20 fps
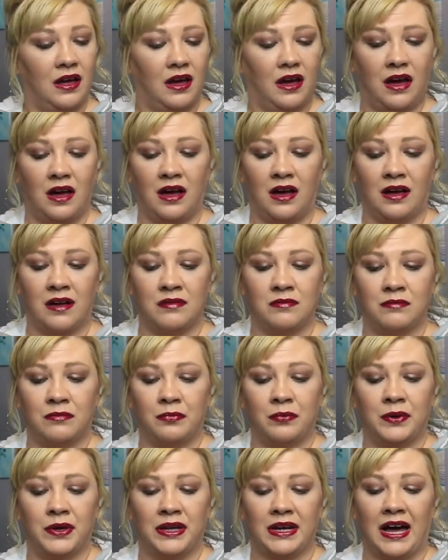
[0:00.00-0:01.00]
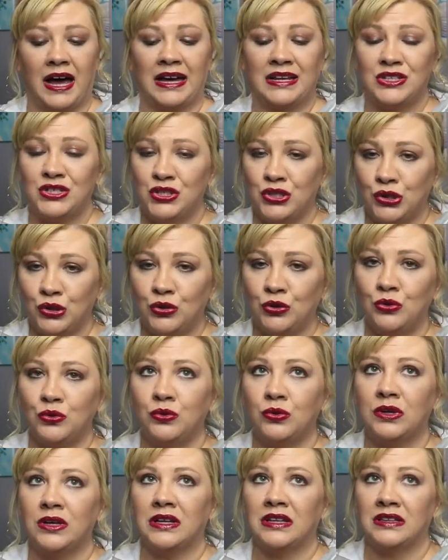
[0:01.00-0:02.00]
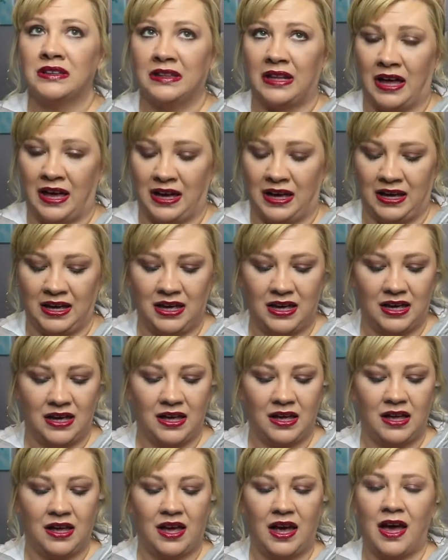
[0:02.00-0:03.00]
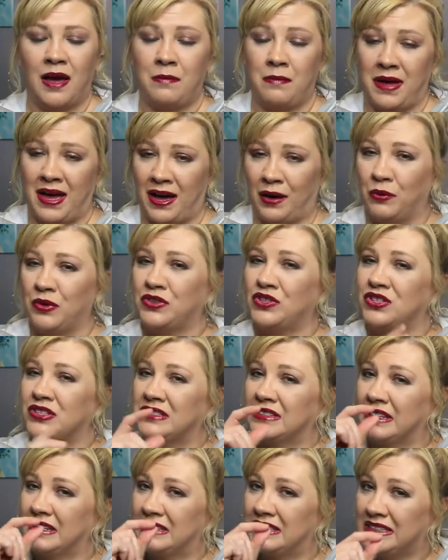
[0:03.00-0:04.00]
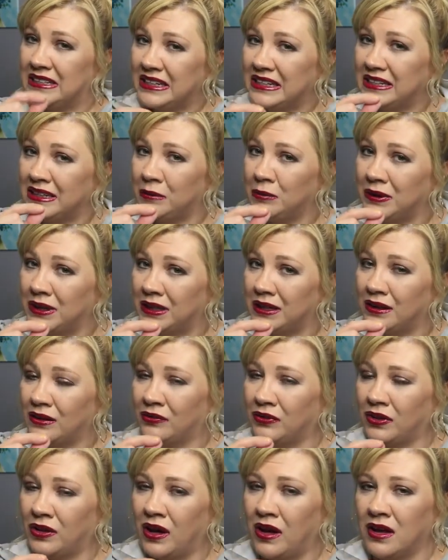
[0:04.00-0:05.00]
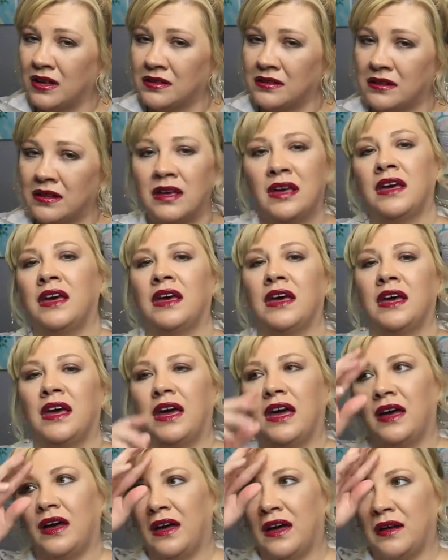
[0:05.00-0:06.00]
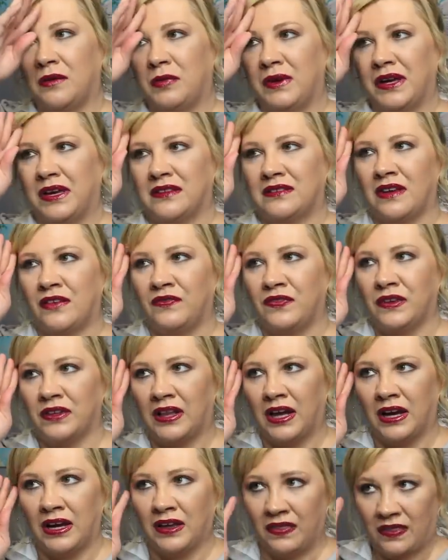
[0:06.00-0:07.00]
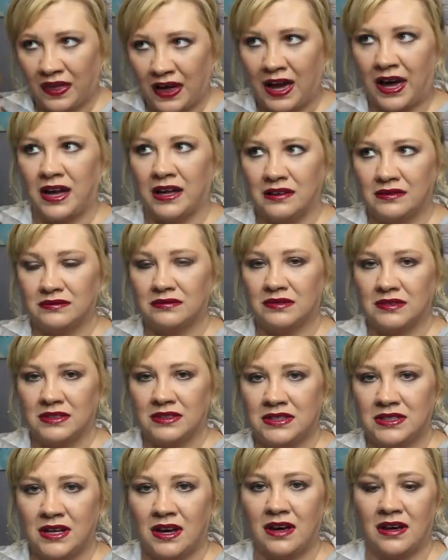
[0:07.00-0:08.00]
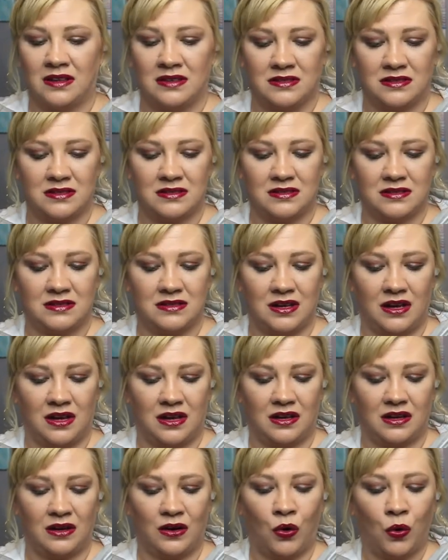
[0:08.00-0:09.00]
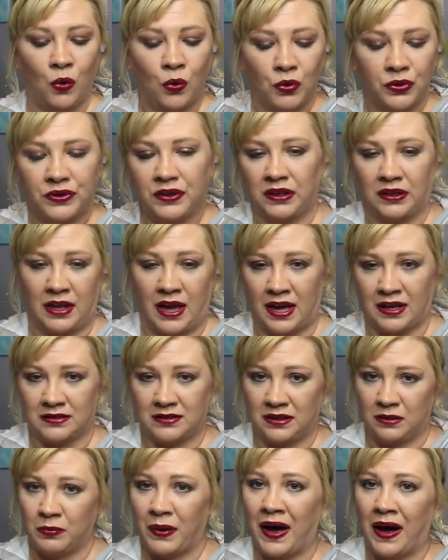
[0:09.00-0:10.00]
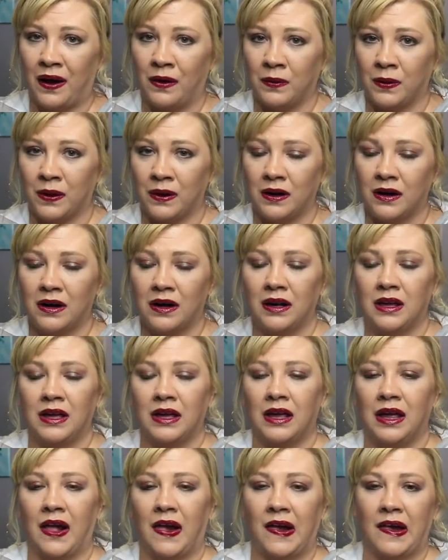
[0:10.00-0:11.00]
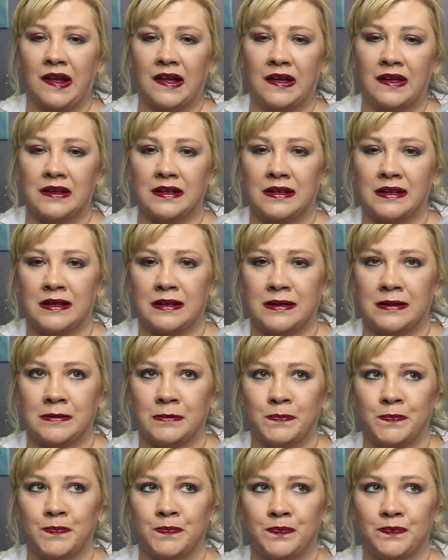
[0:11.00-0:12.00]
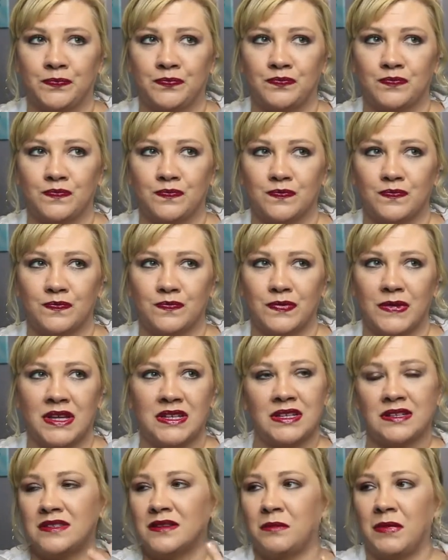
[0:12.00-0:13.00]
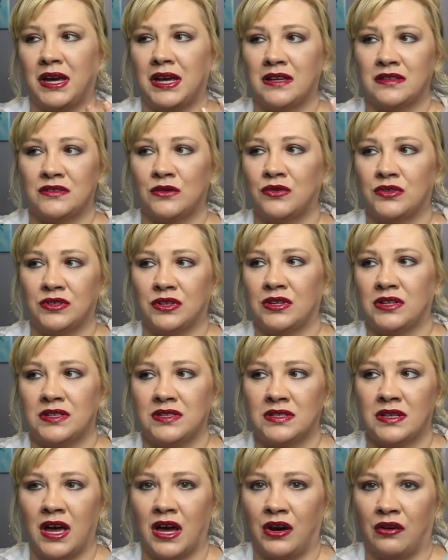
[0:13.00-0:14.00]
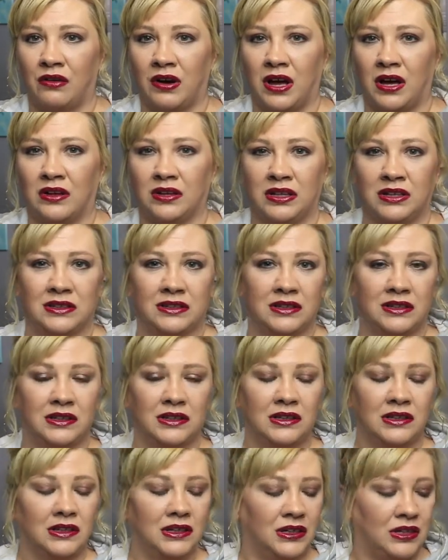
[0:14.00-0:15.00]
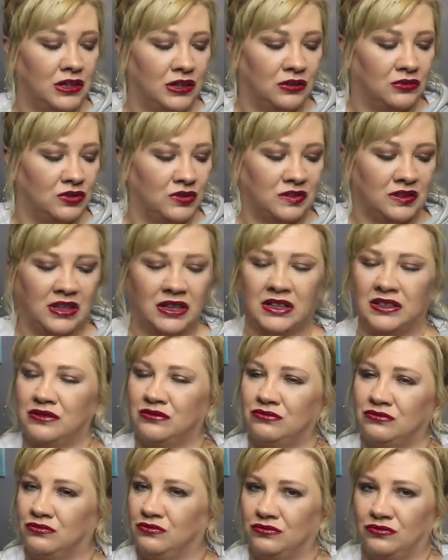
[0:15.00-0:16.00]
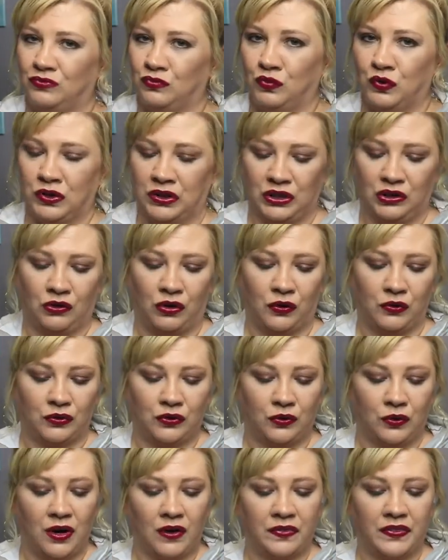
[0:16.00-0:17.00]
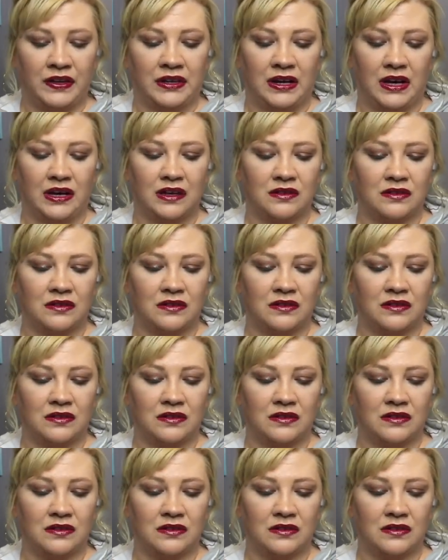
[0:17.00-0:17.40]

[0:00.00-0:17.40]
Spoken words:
But I do like a matte with just a teeny bit of gloss, because I feel like that does hold the lasting power, and it doesn't make it so it's going to slide around and just get really gross throughout the day.